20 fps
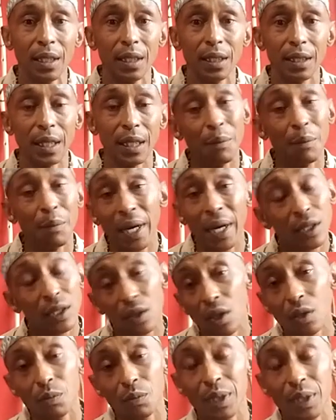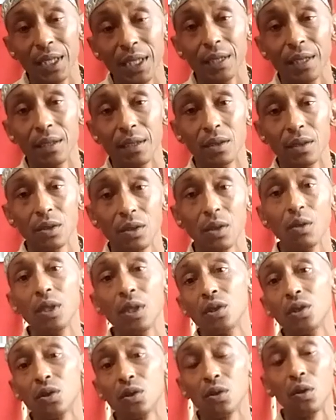they might not be. So
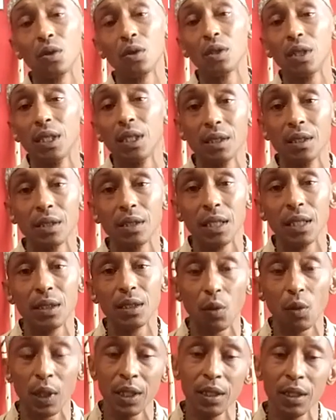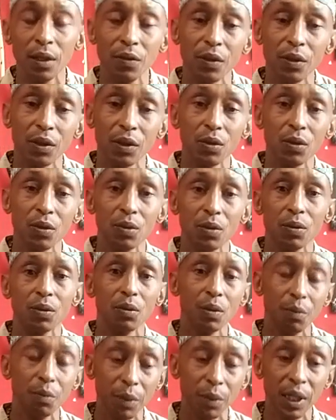he's taught things that's quite different to
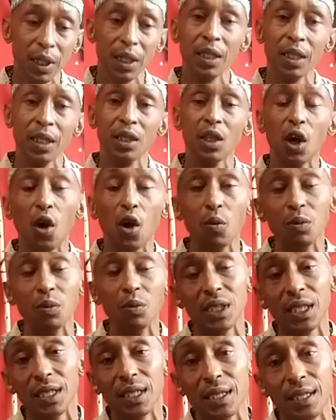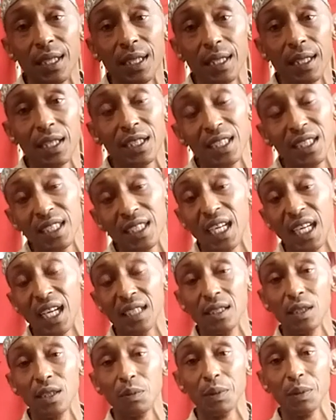being in the homestead because he's a
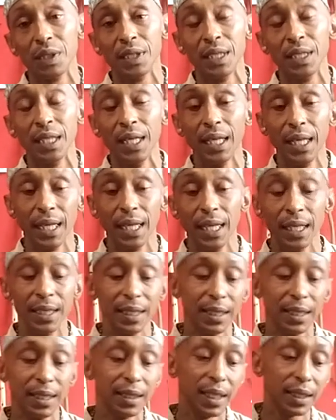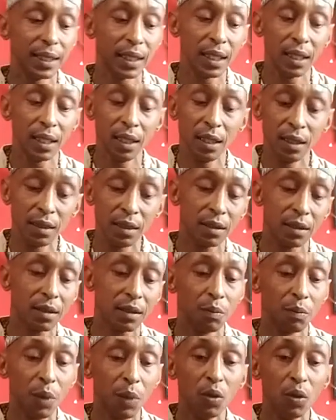huntsman. And in that, I learned
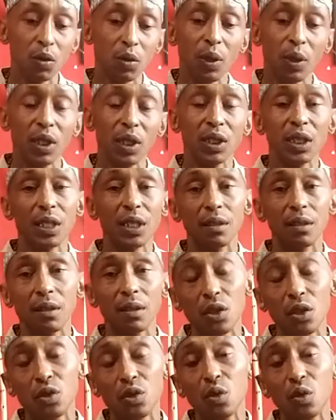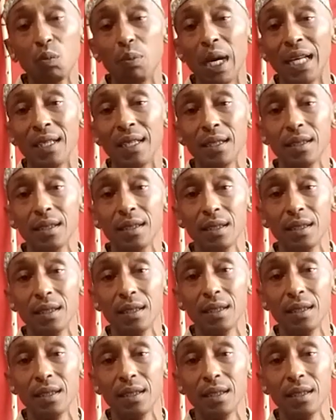the both ways and not to balance it,